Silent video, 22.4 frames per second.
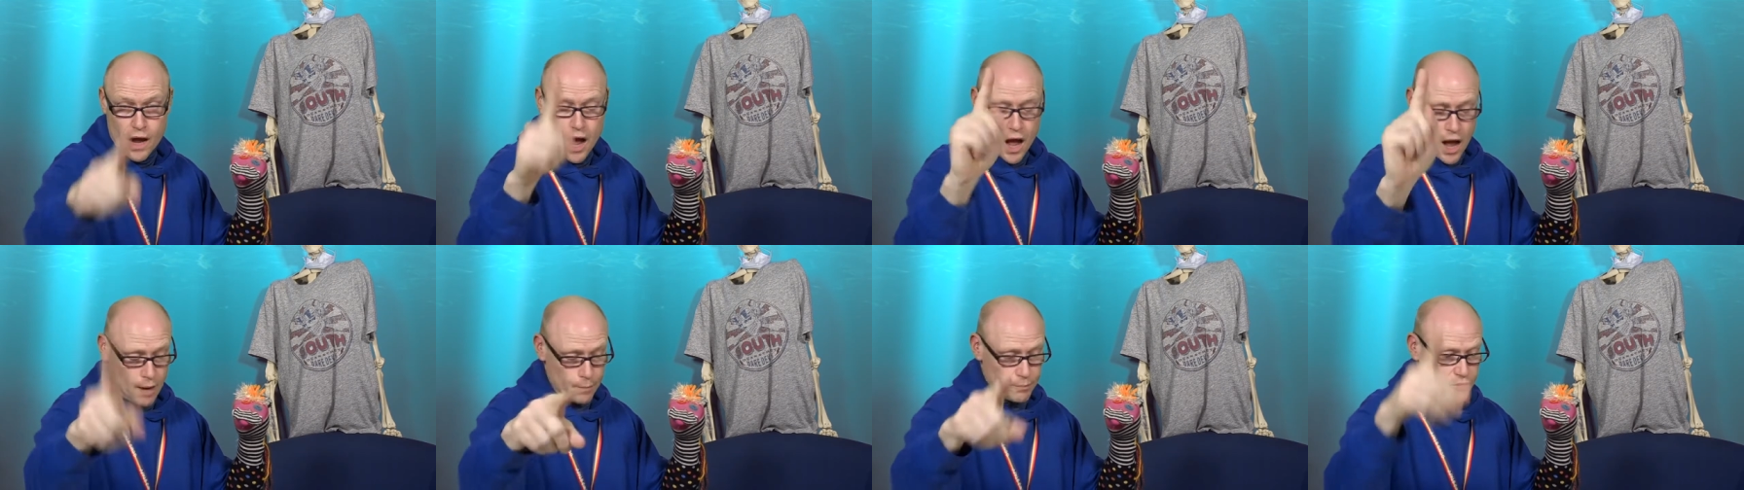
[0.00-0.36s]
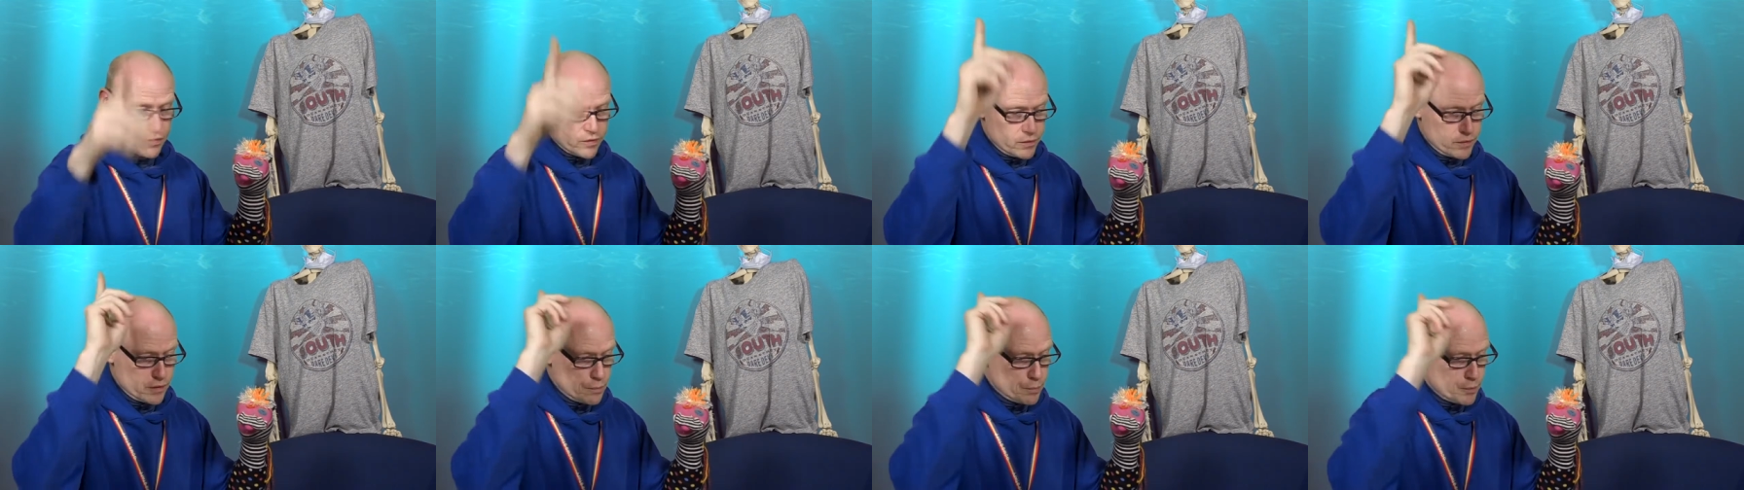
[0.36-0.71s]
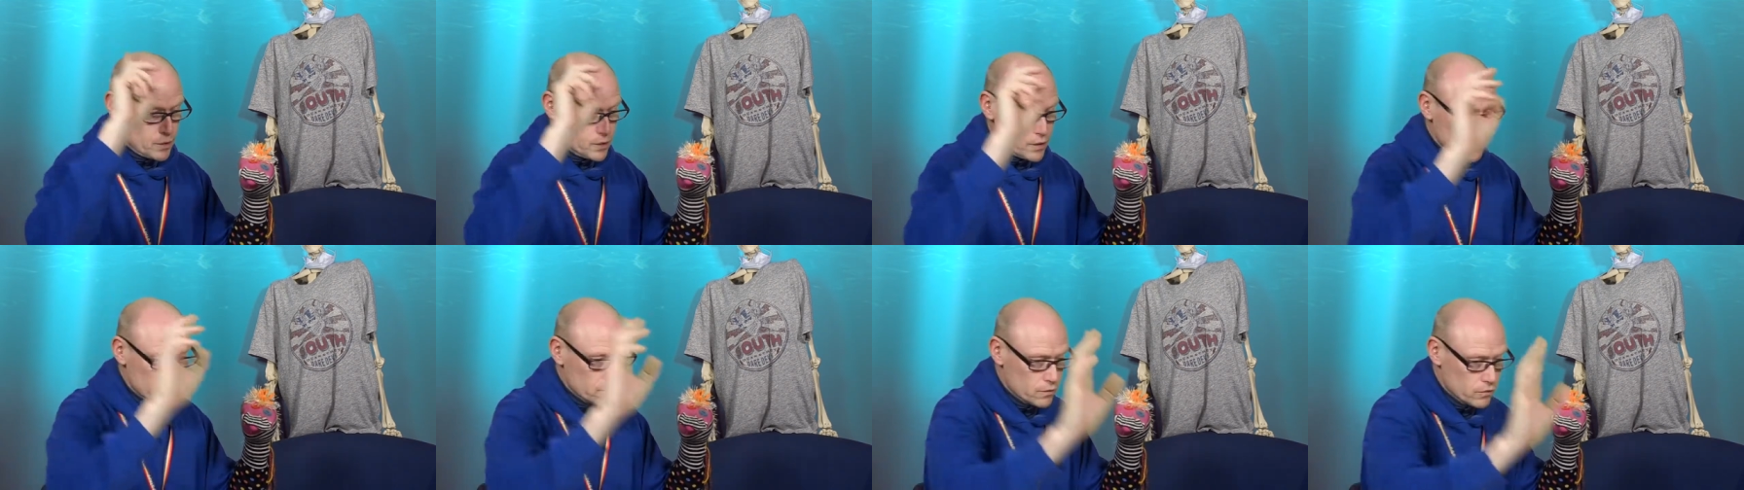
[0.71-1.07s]
Absolutely
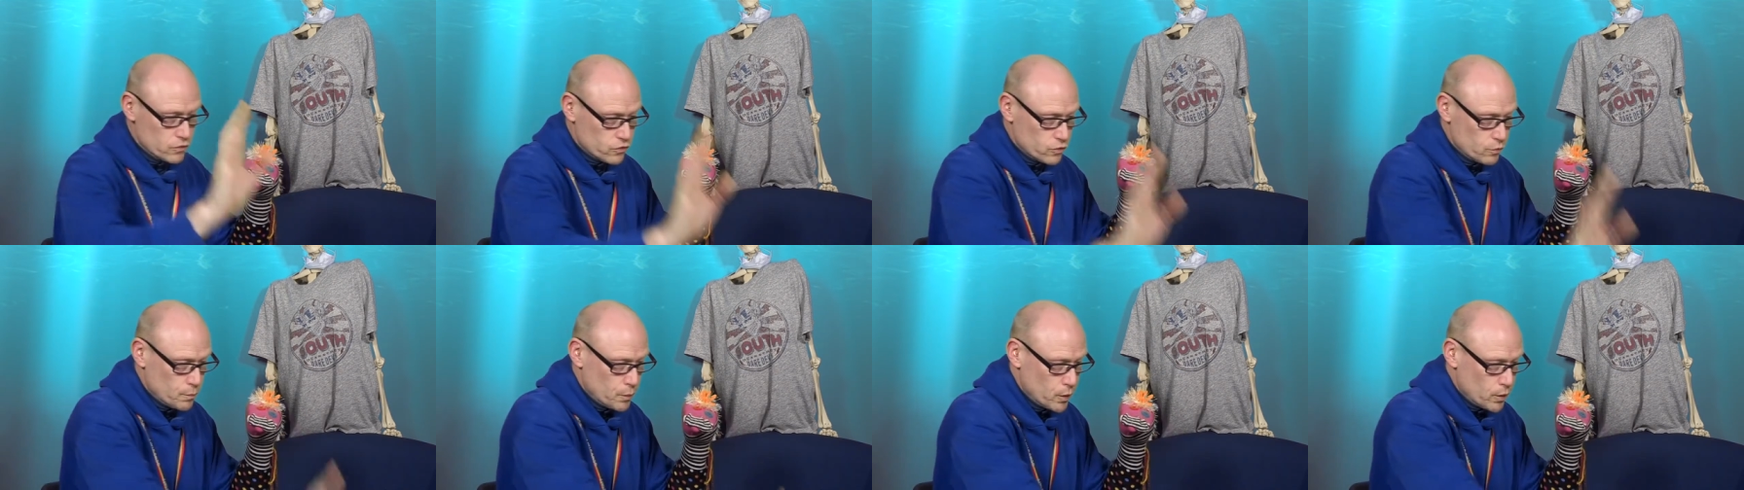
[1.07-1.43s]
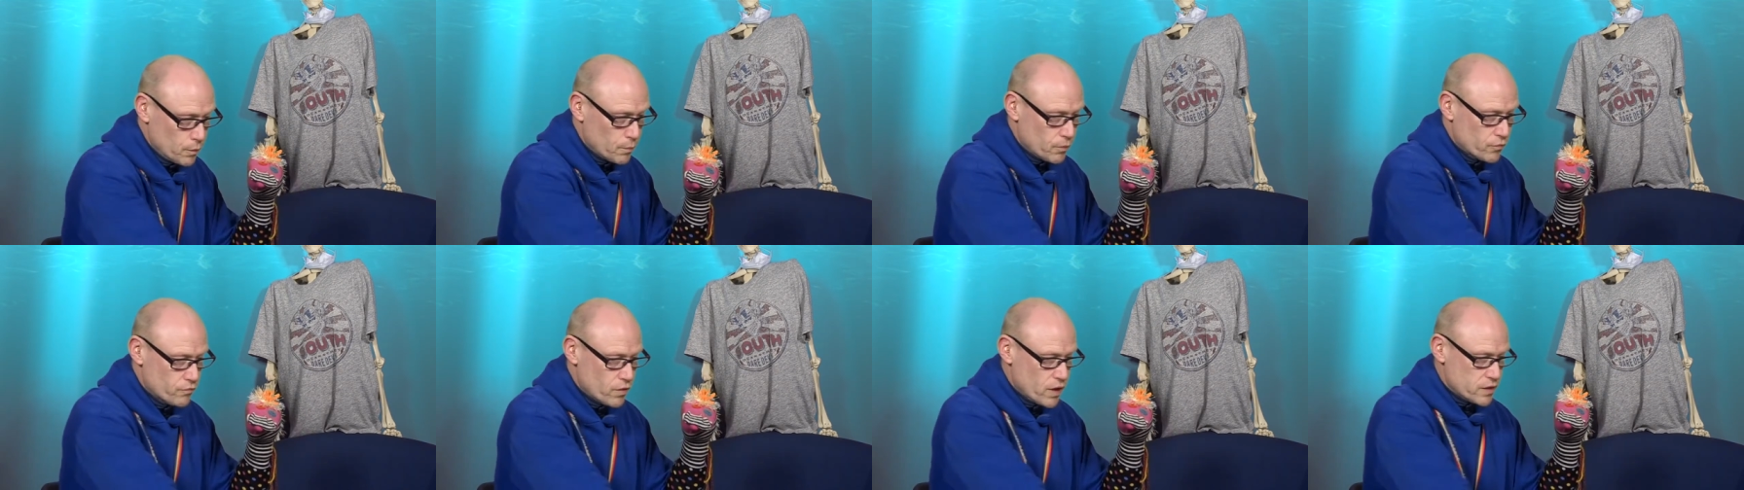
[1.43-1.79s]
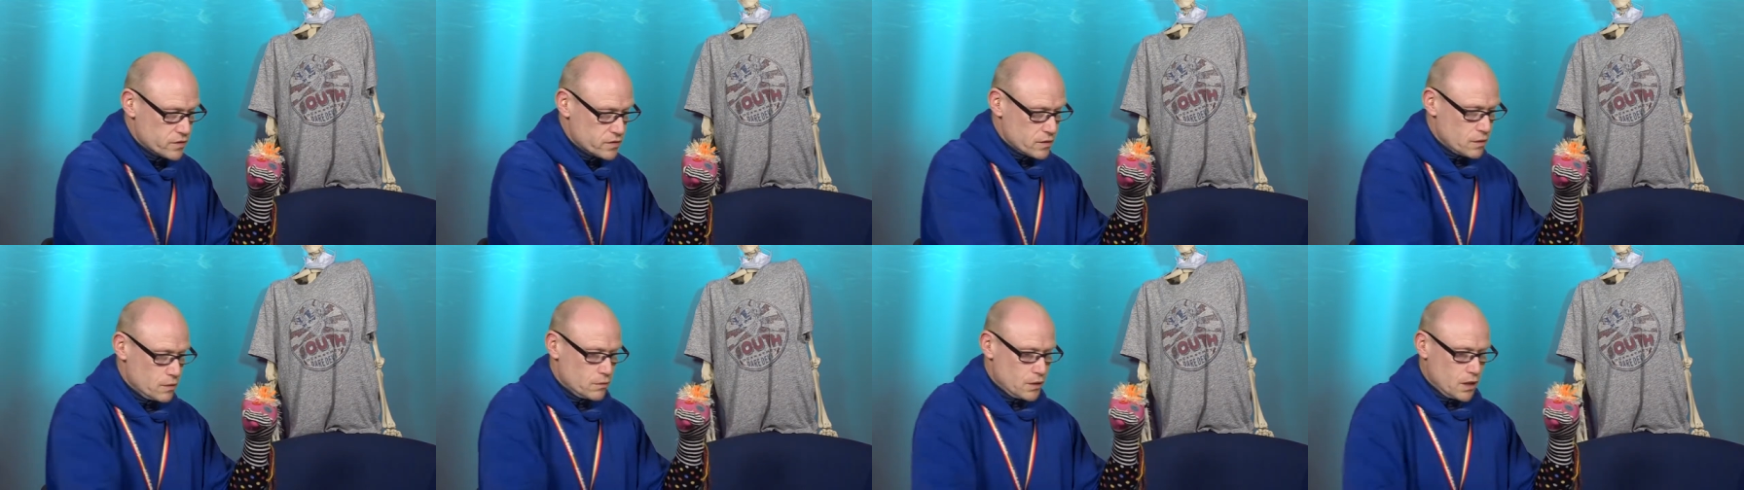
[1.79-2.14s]
brilliant. Super. Right,
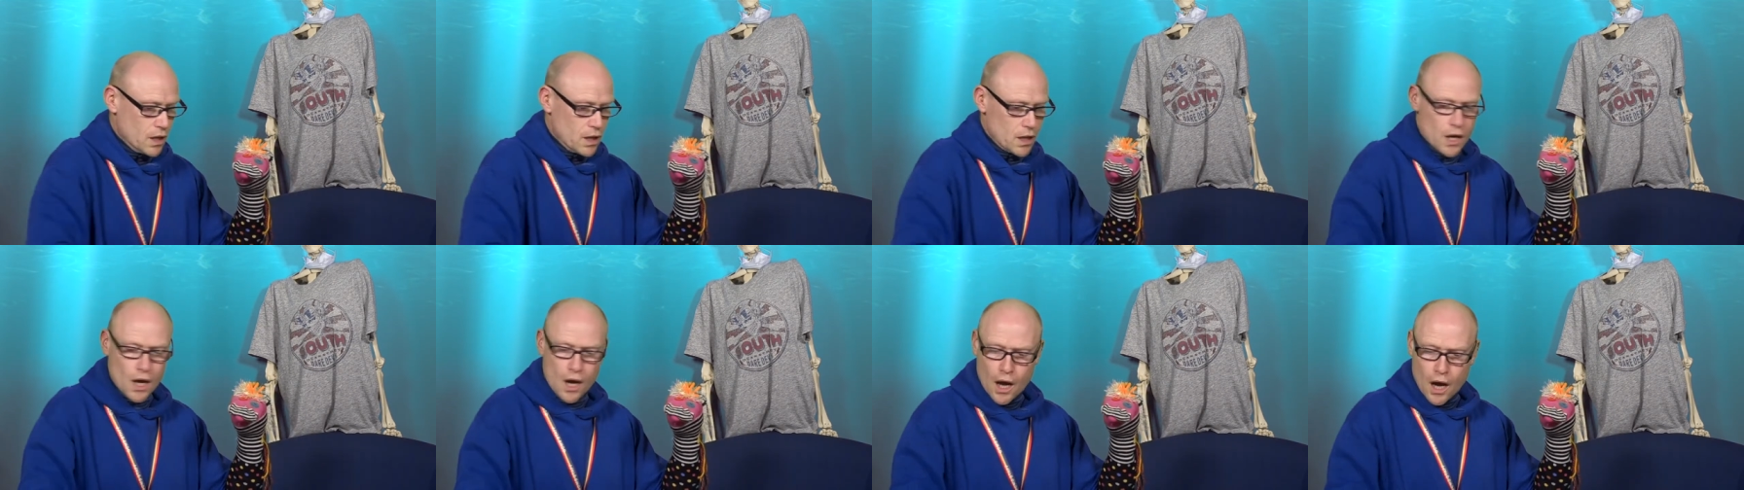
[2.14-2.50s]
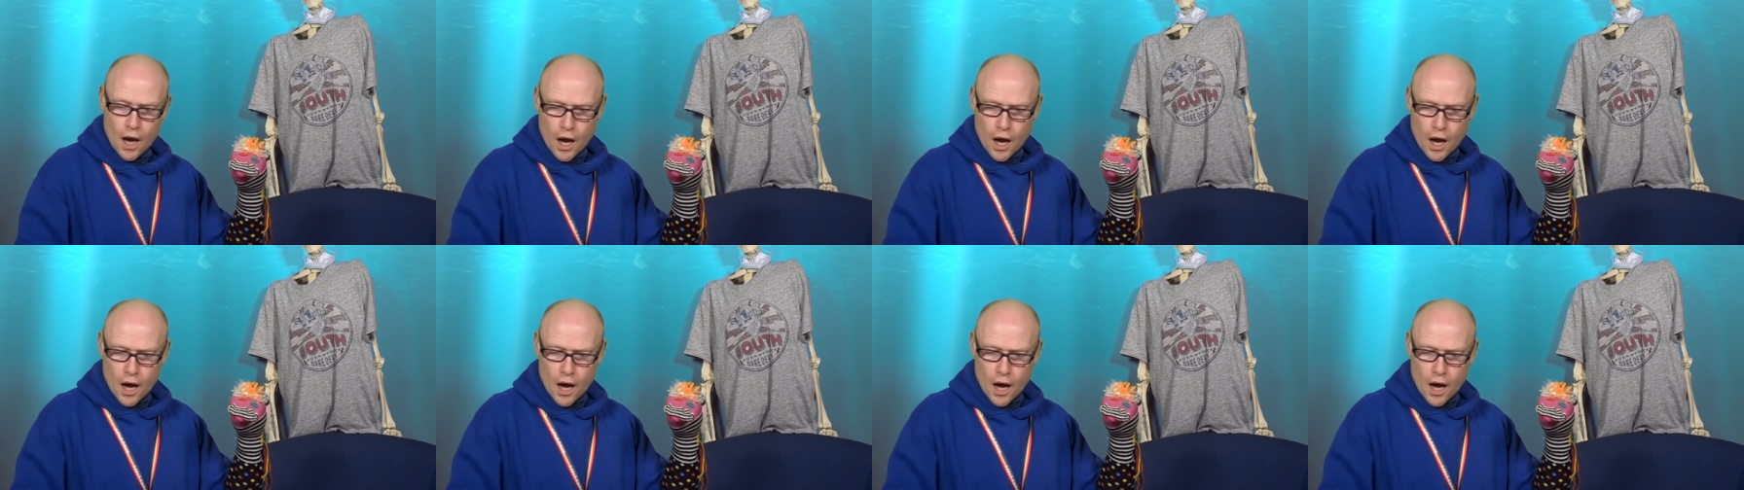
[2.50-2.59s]
okay.